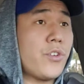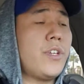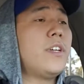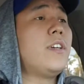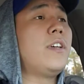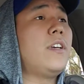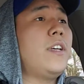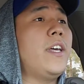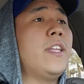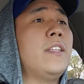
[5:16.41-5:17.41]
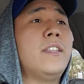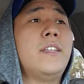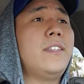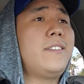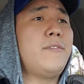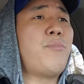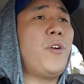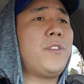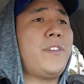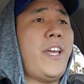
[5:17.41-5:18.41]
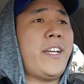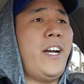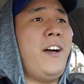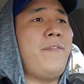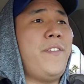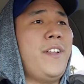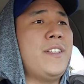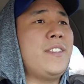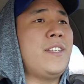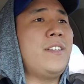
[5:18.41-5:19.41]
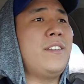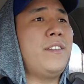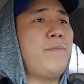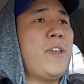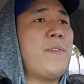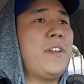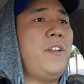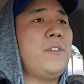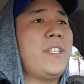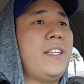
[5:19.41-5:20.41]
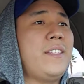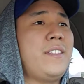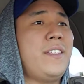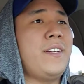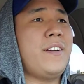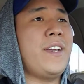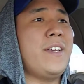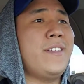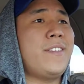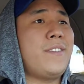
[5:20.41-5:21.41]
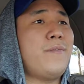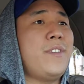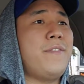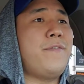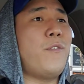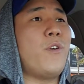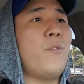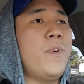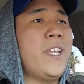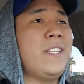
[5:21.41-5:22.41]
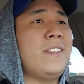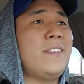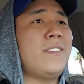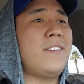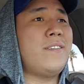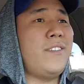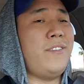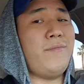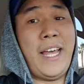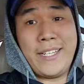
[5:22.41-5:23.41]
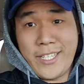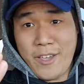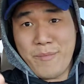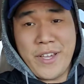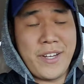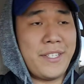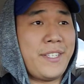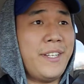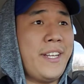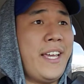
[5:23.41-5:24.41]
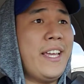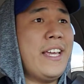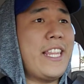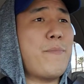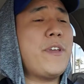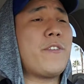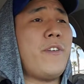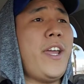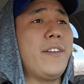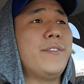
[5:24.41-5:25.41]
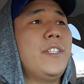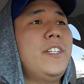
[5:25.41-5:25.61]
And uh, to bolster that confidence and uh, maybe close out the series with four wins, last game being on Sunday, that'd be great.